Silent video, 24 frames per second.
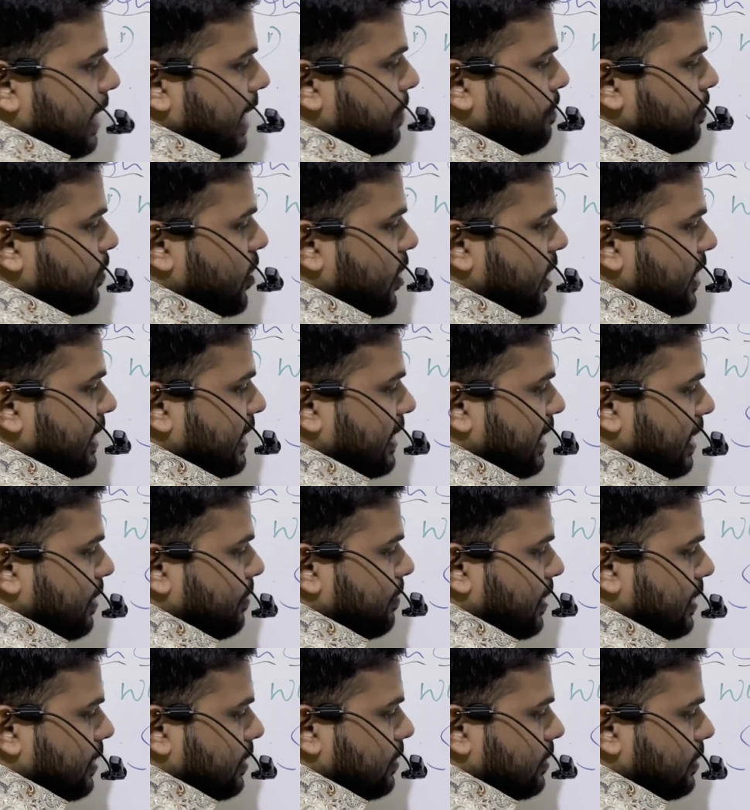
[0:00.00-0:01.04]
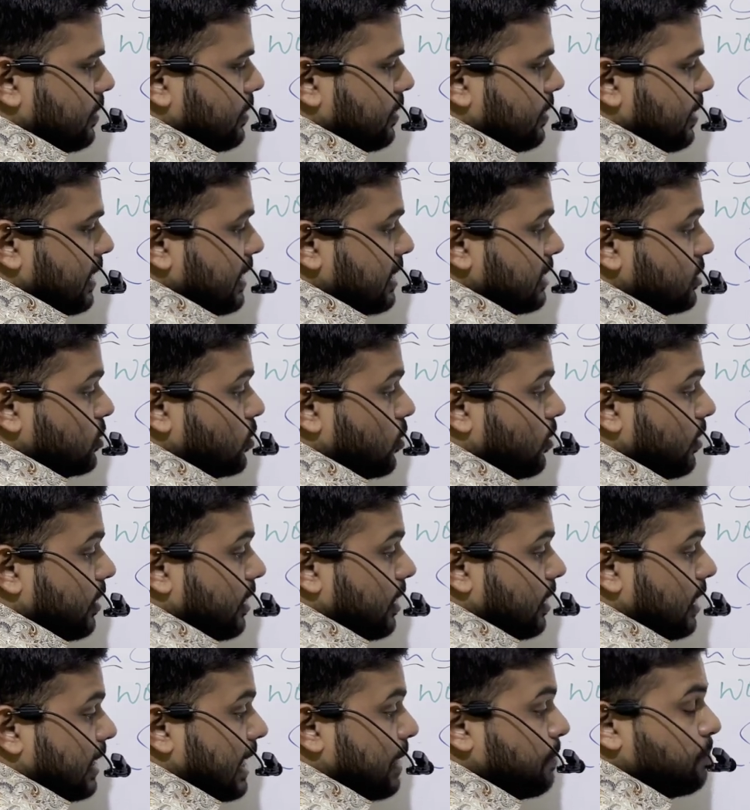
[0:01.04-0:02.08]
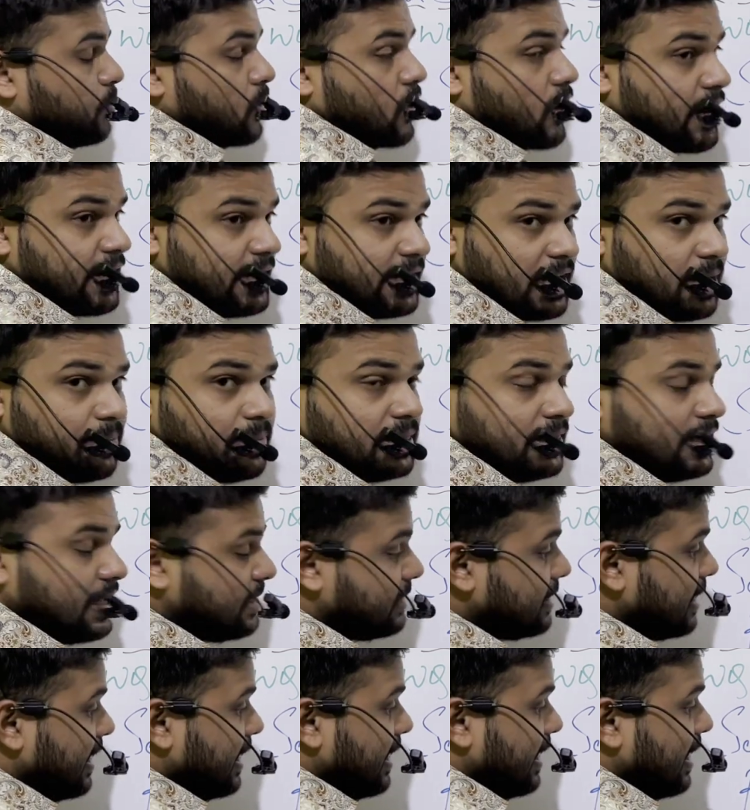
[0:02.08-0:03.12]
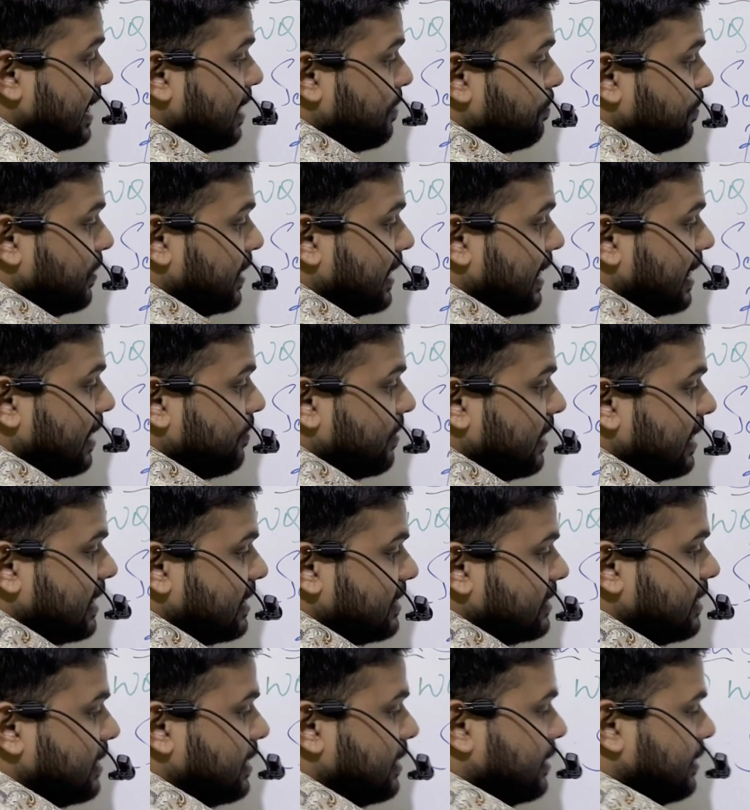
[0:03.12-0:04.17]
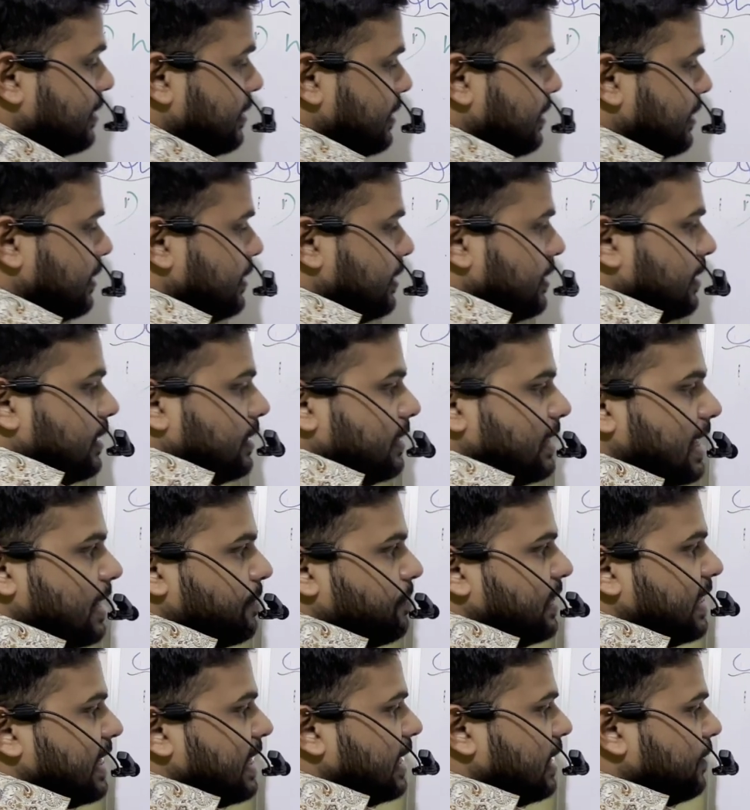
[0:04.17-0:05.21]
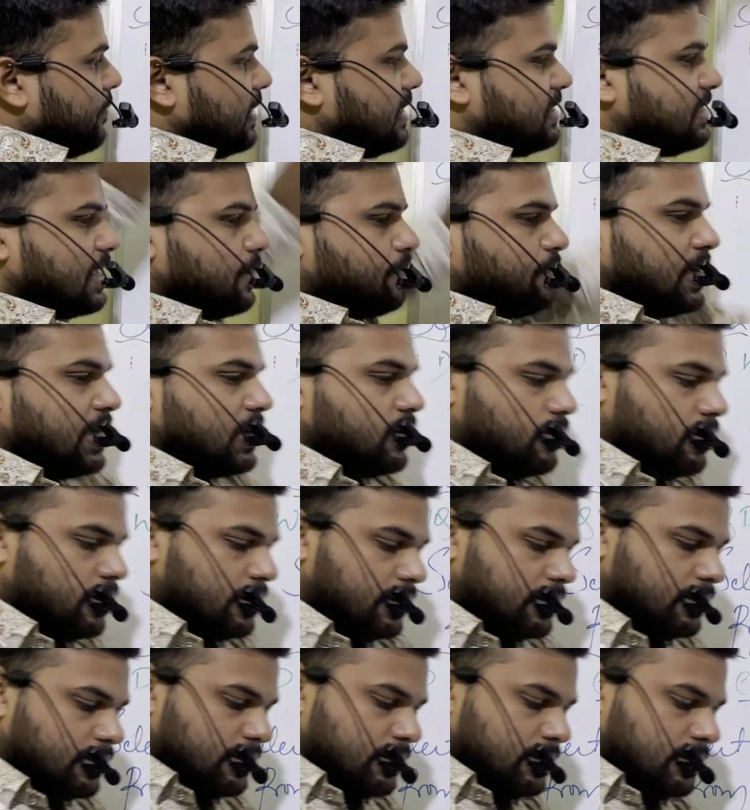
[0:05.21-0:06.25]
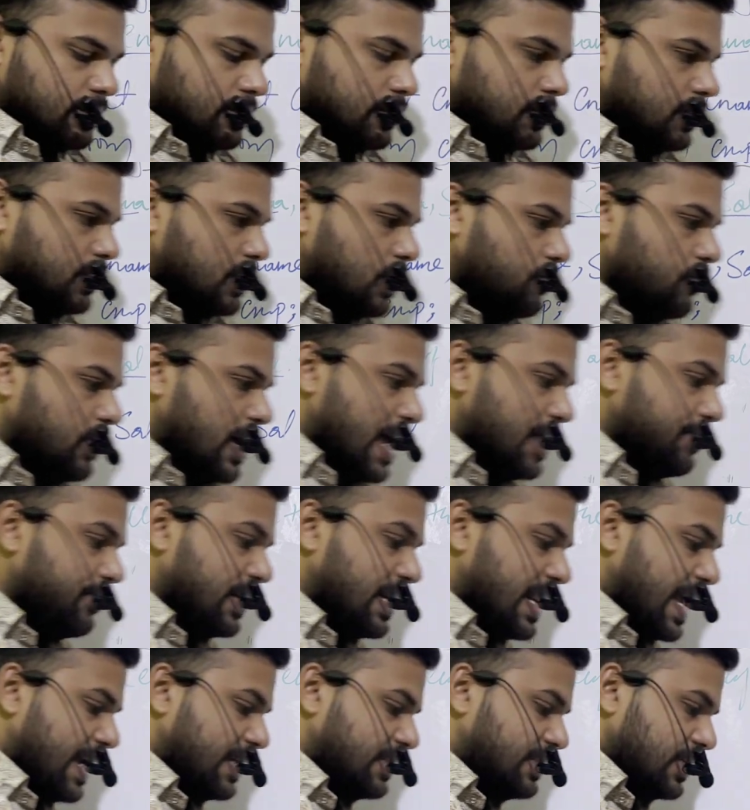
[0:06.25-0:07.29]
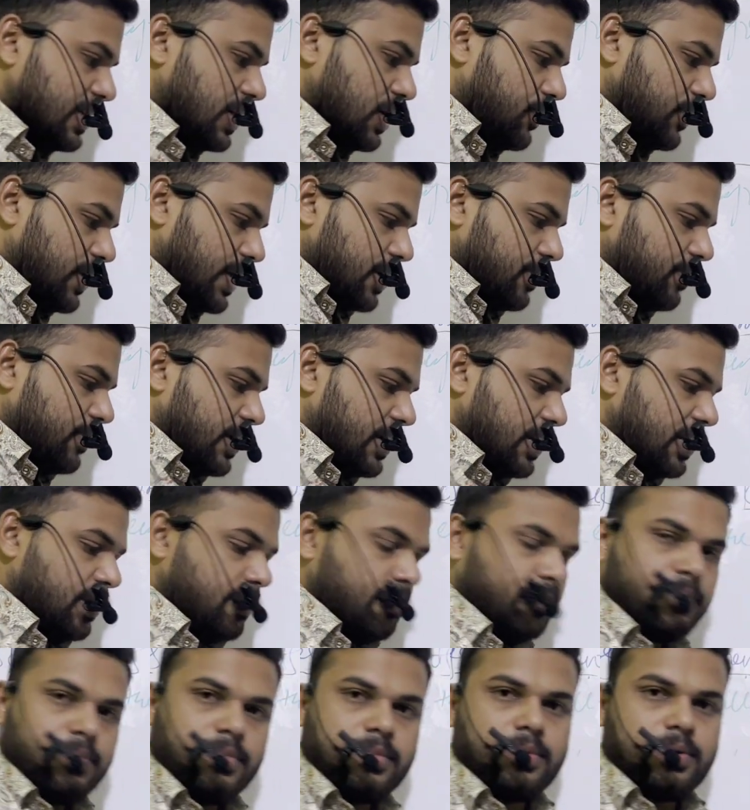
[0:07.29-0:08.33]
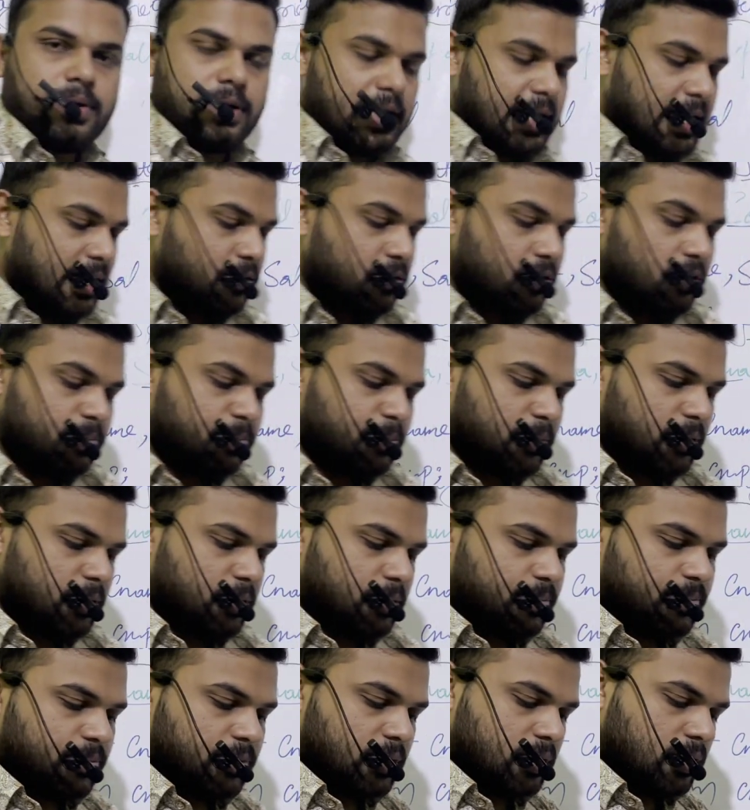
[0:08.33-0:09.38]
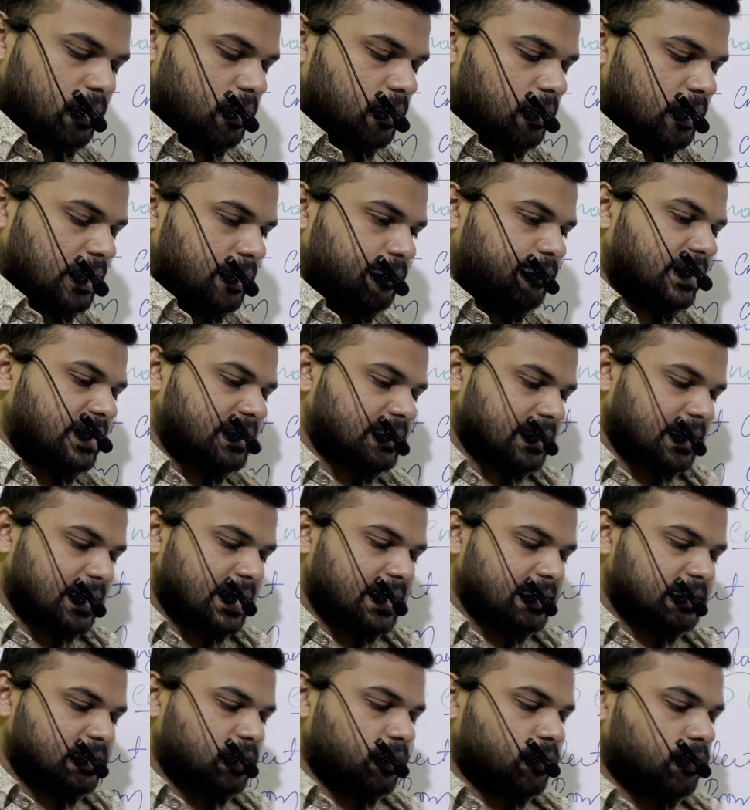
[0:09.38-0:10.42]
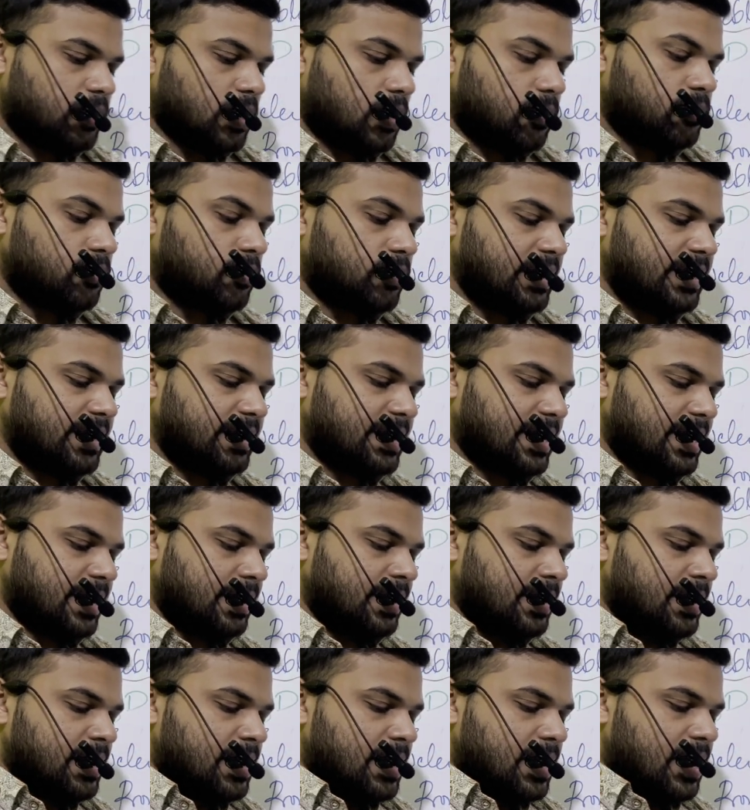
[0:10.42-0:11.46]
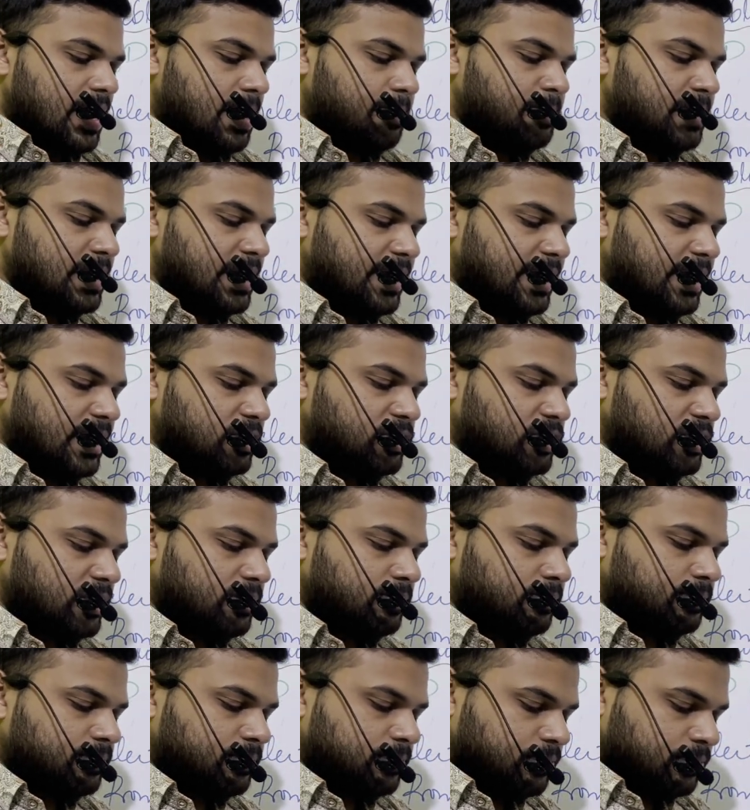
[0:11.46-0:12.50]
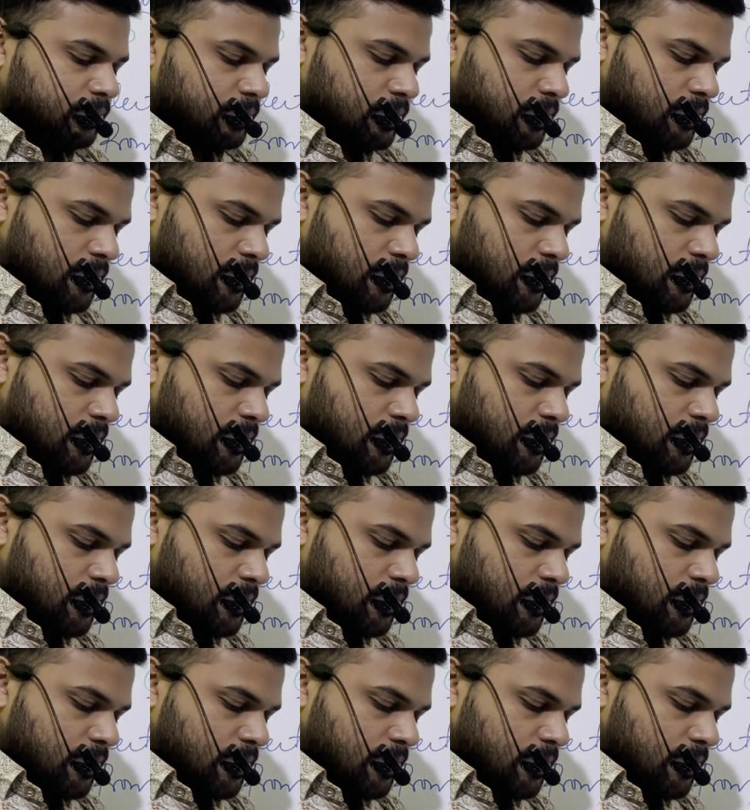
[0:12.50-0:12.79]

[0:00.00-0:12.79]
employee table, there is no employee table, there is a emp table is there, terminating with semicolon. Now I will execute a query. I hope in first class you downloaded the application